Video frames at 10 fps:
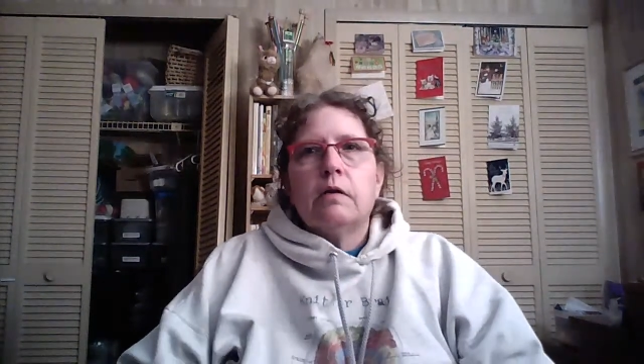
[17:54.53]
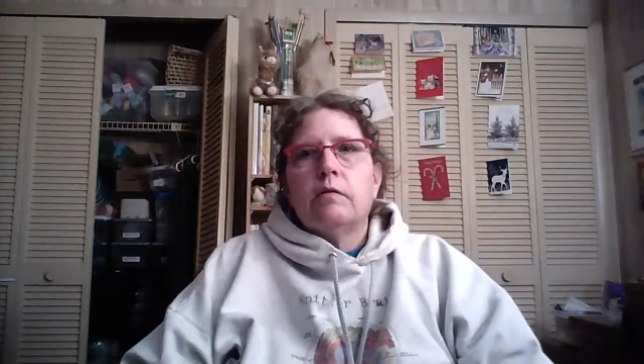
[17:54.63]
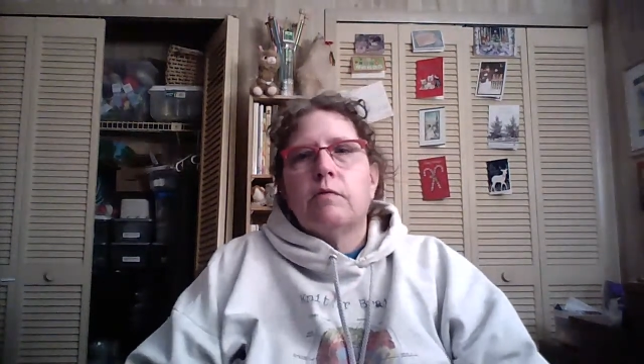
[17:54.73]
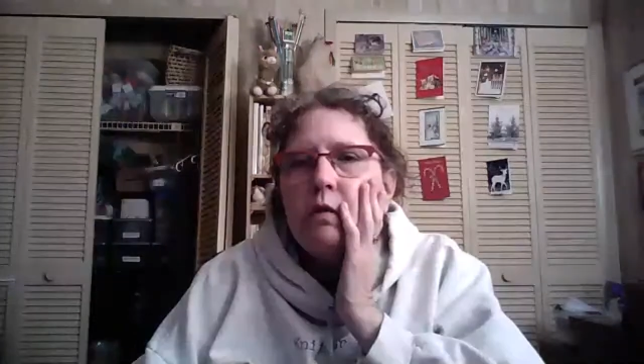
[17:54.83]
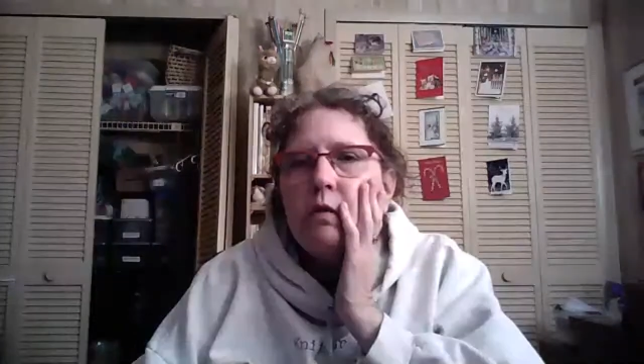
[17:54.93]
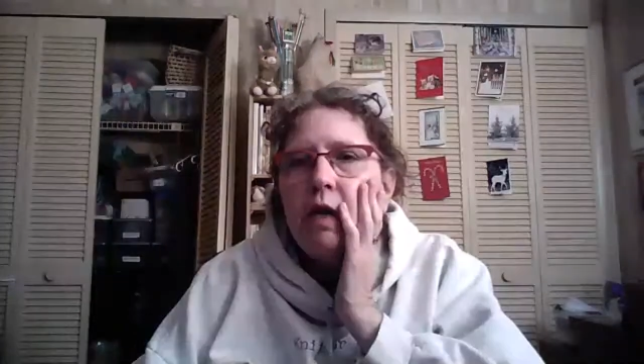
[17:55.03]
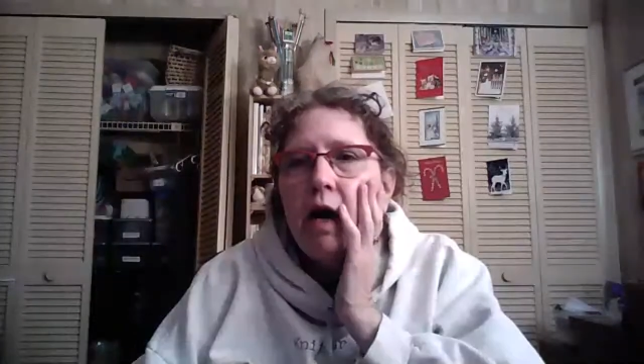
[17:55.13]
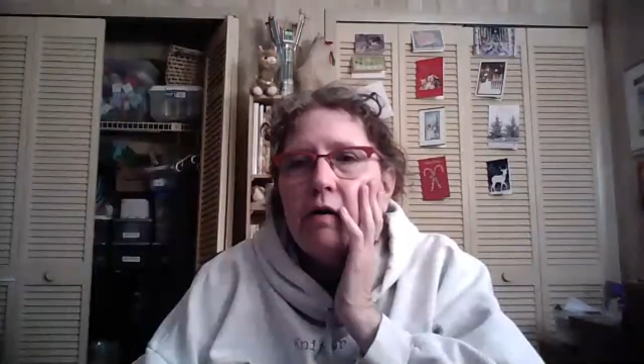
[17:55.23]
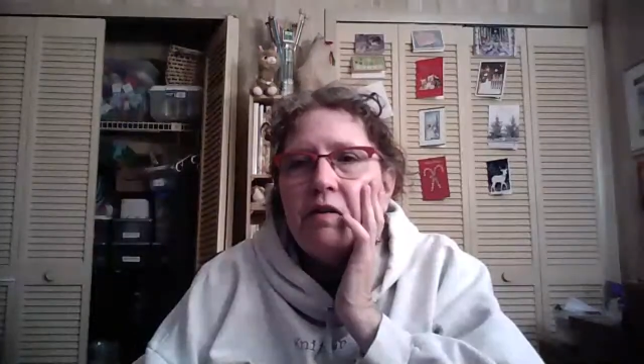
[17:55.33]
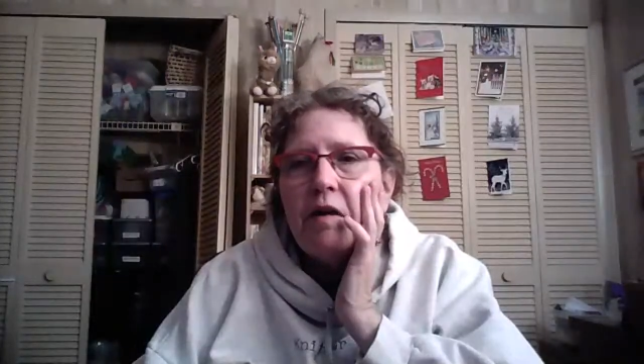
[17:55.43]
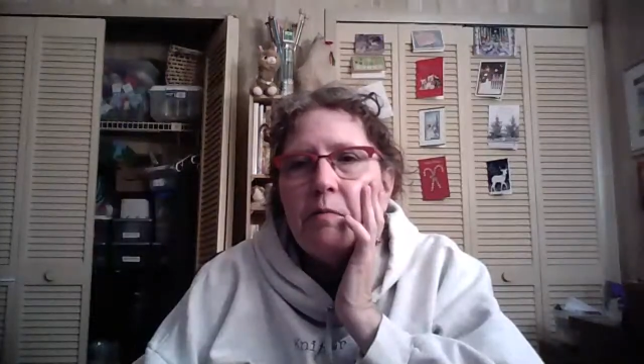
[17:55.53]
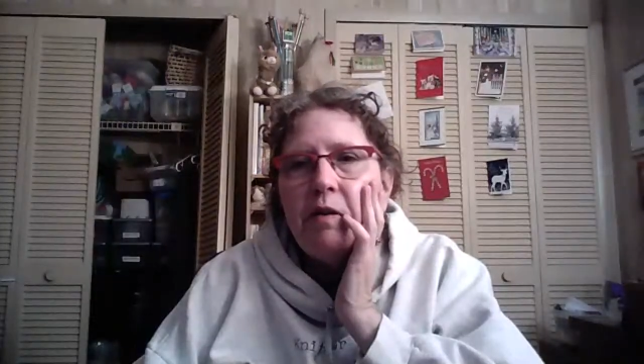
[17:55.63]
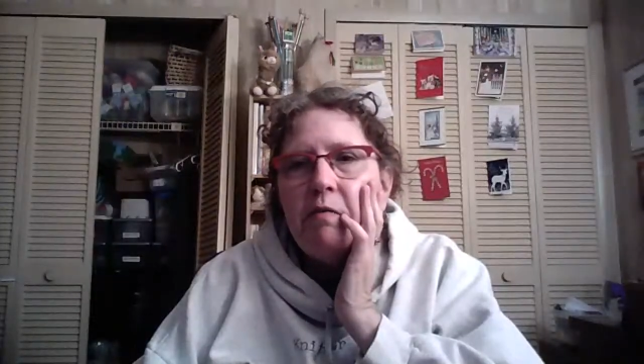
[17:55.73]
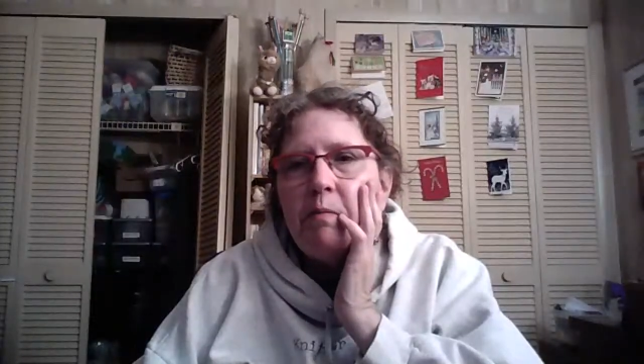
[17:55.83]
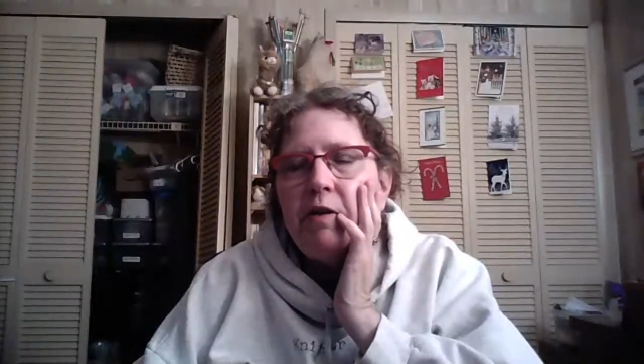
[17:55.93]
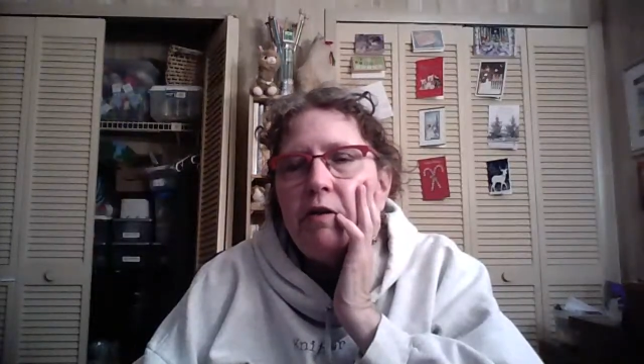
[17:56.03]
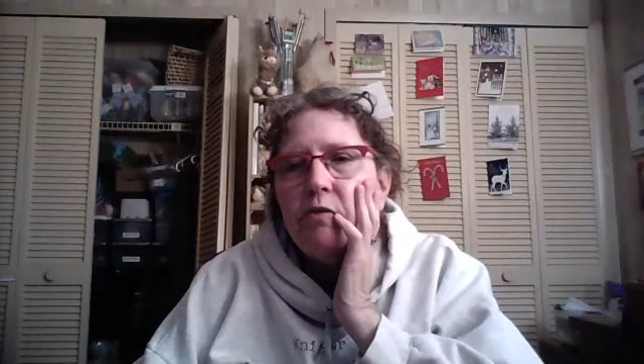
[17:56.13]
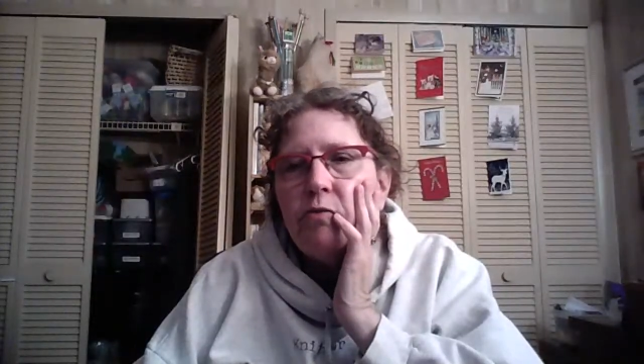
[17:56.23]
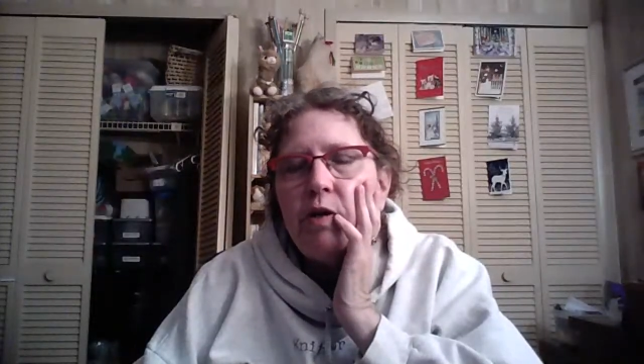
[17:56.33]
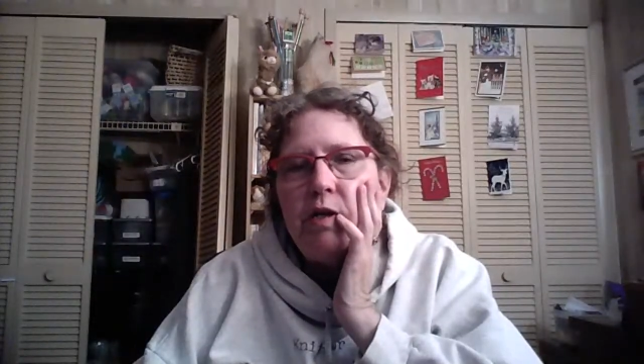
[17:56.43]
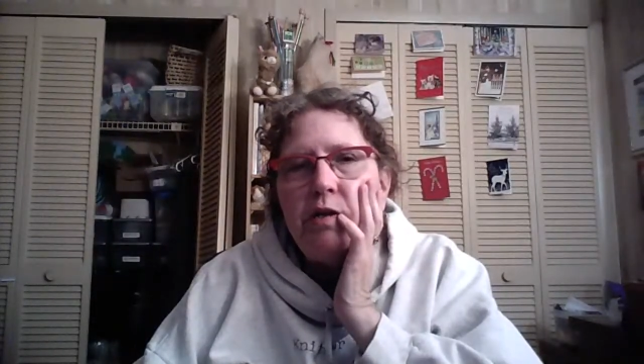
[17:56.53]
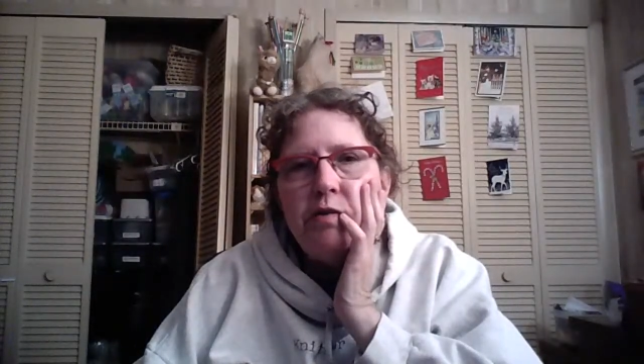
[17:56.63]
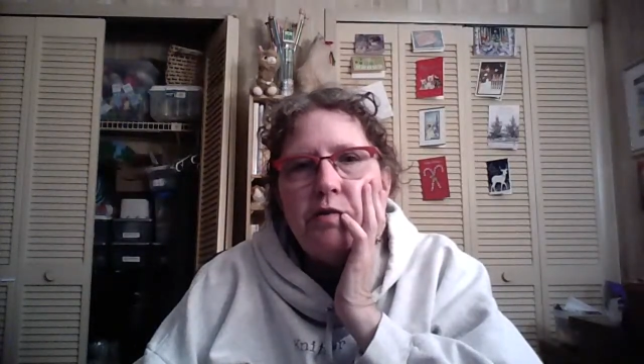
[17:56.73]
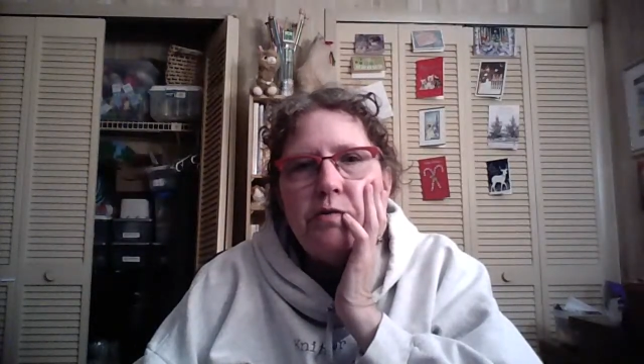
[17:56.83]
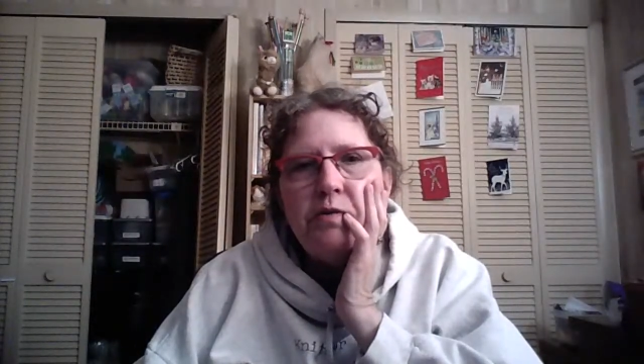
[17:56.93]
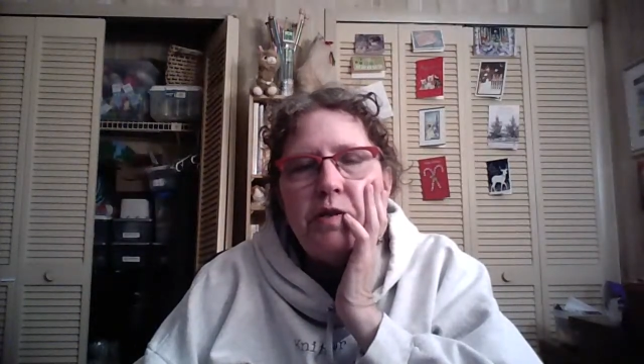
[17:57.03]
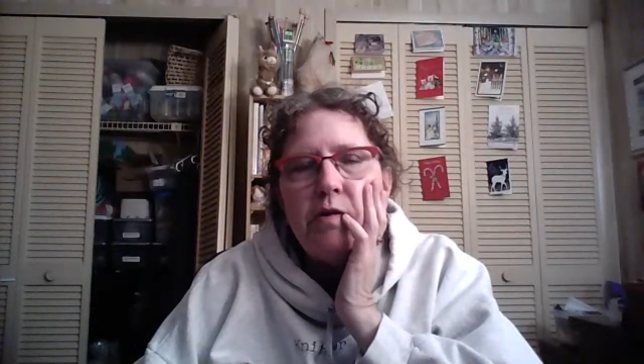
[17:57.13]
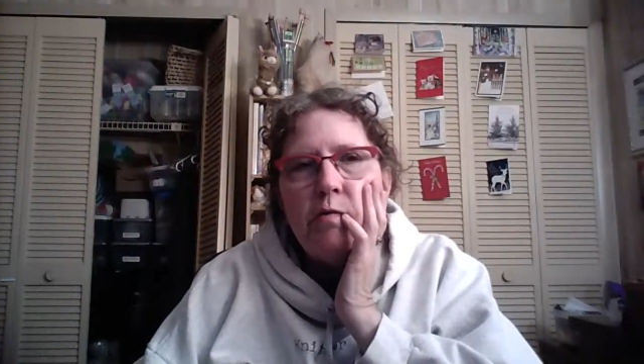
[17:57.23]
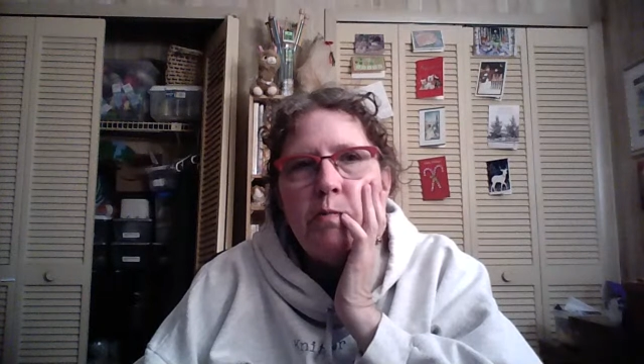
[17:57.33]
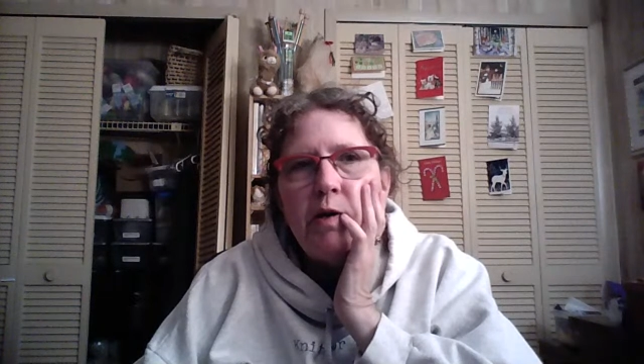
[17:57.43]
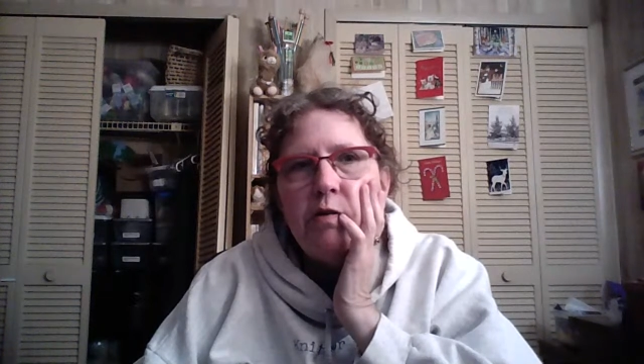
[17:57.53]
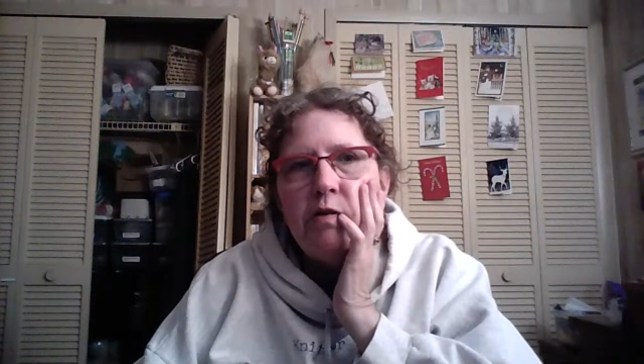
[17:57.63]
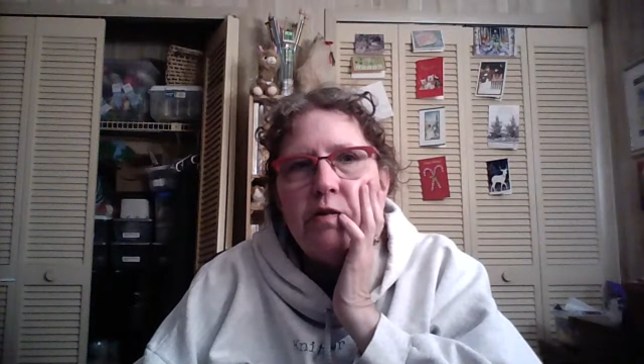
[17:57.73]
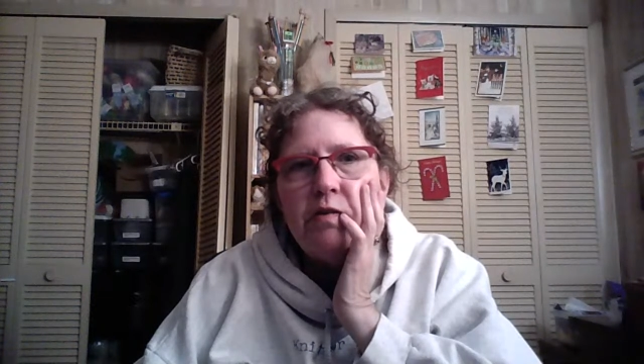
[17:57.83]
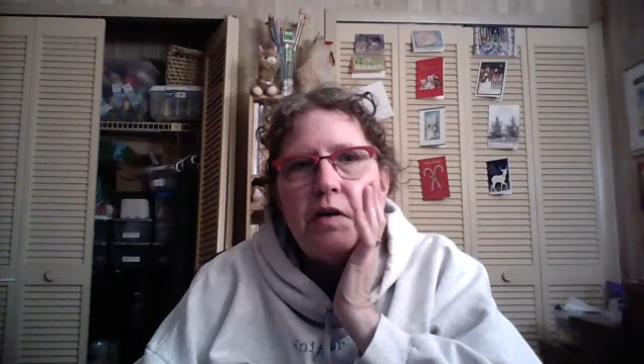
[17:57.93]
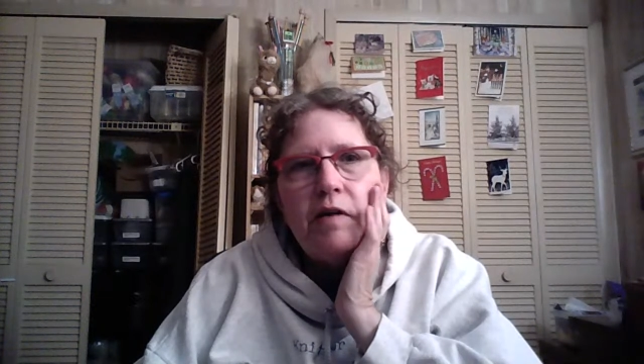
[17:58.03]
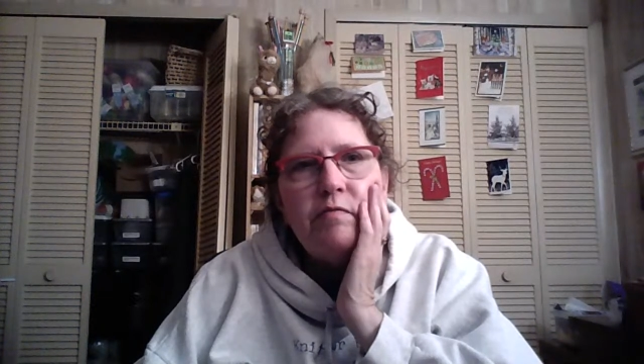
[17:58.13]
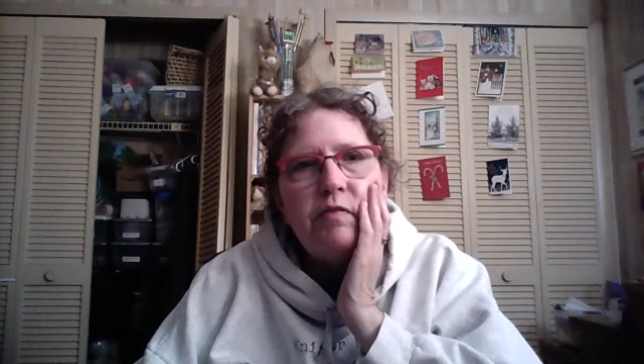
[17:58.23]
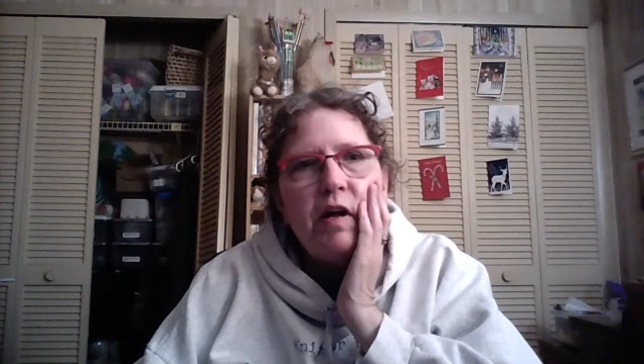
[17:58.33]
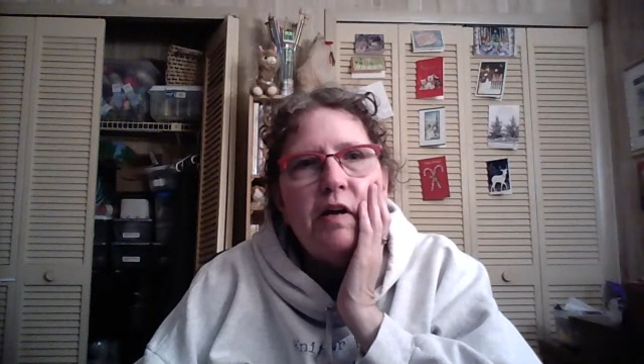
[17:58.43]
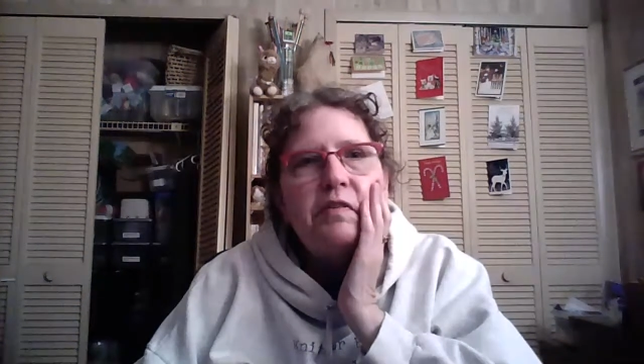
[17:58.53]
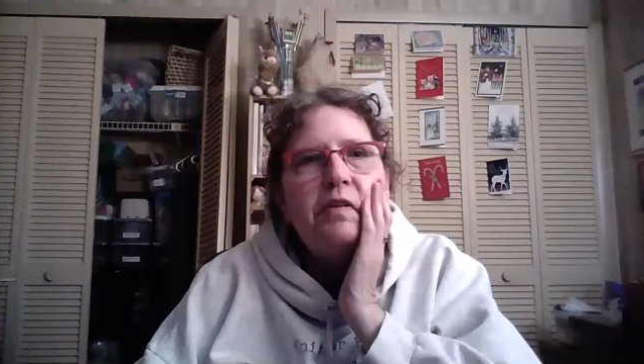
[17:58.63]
right, yeah, it's hard to believe I've been here 20 years, Susie. Oh my goodness, time flies.